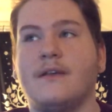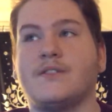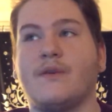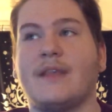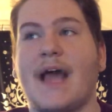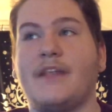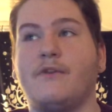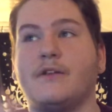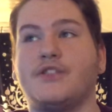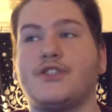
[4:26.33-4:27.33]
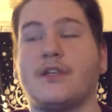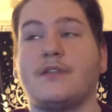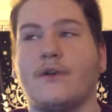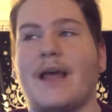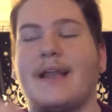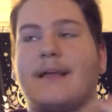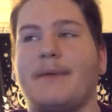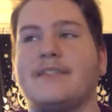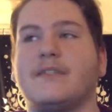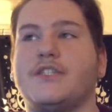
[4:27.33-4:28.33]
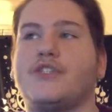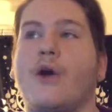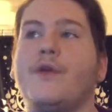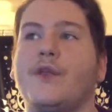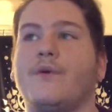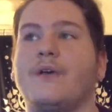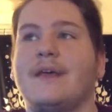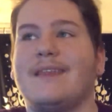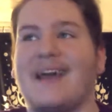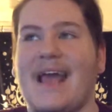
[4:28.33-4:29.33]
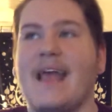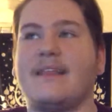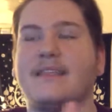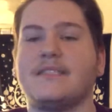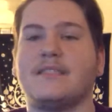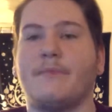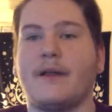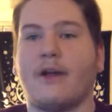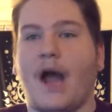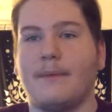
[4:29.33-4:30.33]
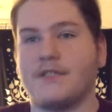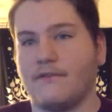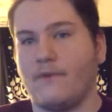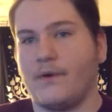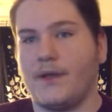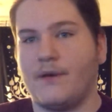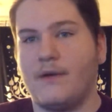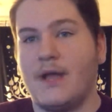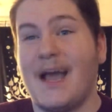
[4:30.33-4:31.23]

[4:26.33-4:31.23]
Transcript: so that you can, sh so that it can basically show you that, hey, this is the better option for you.